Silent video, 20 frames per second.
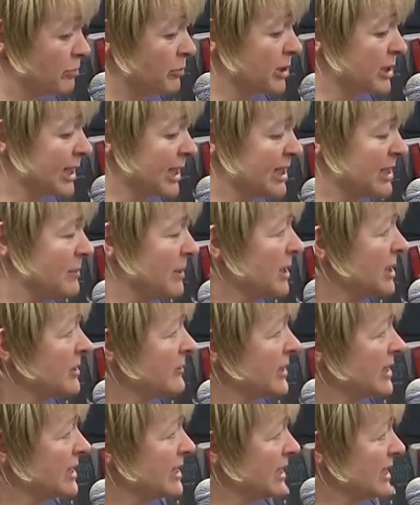precisely because
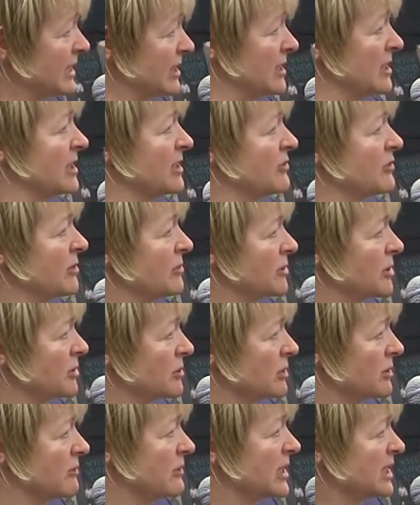of its distance from
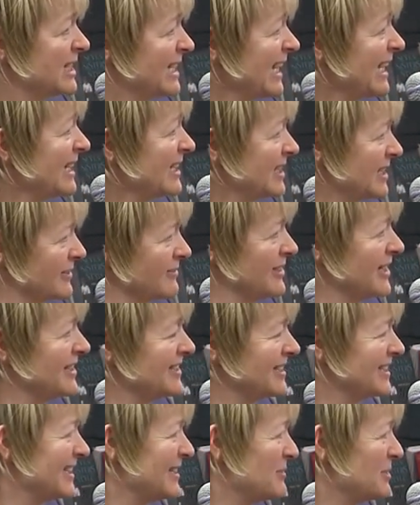sort of the stinks of
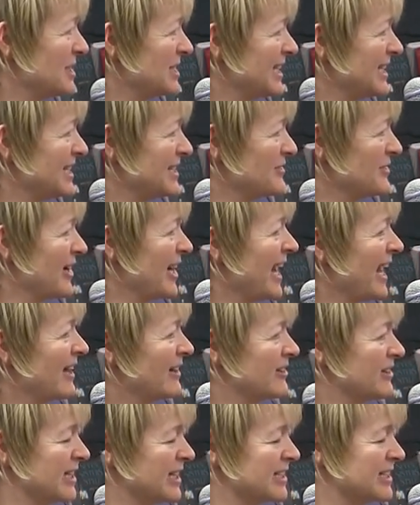London. It was seen as very
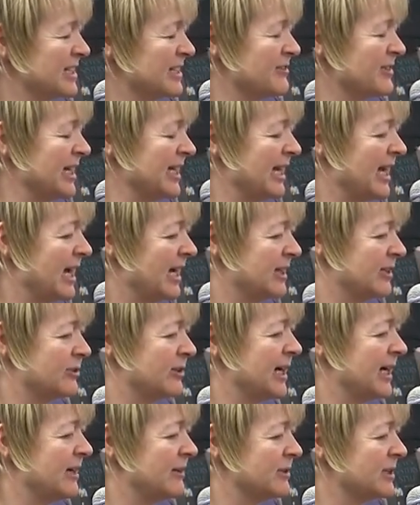healthy because it's fairly high
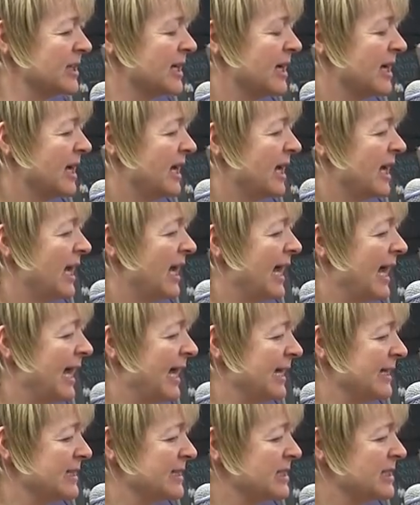ground.
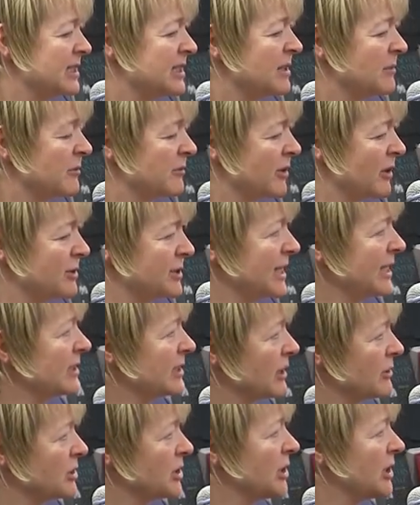And some of those
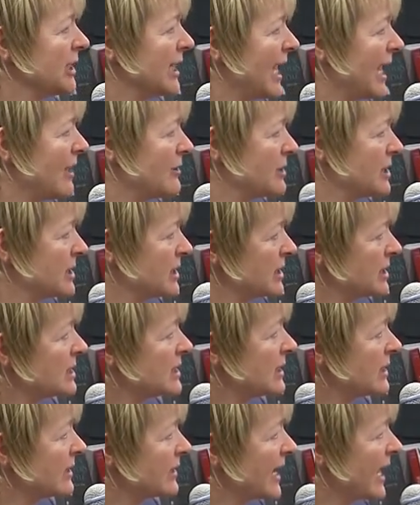those early houses are
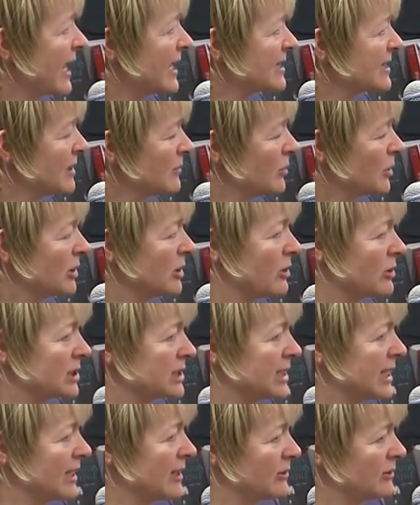still there. Some were knocked
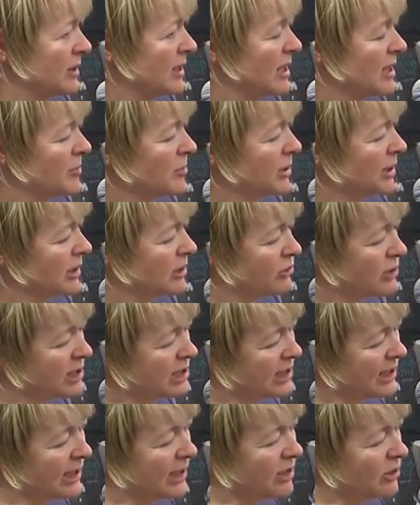down, but
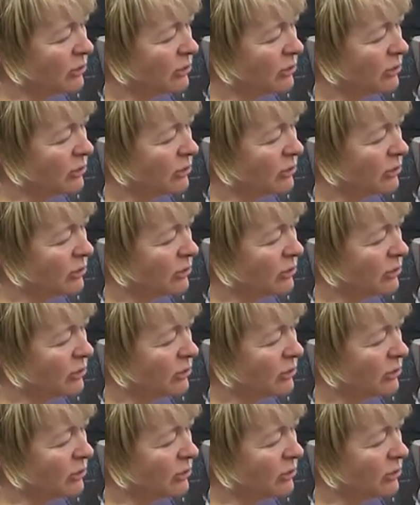increasingly